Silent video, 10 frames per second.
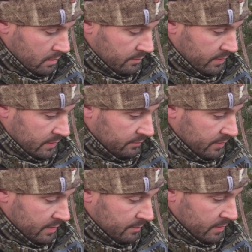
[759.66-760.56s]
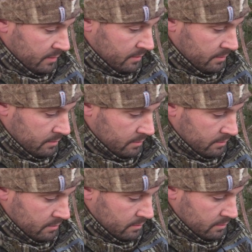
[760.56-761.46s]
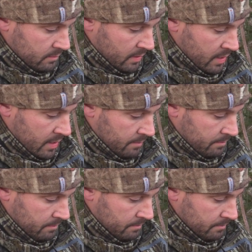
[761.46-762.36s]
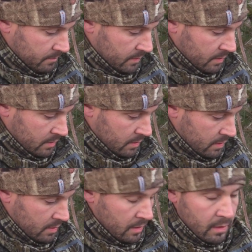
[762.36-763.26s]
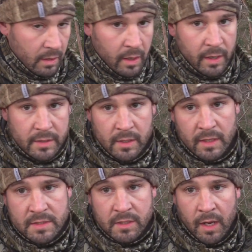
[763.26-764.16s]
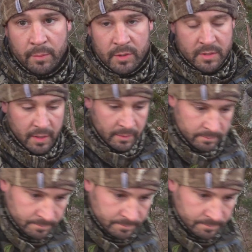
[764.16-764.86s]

If I can find my app. Alright, you got your compass out.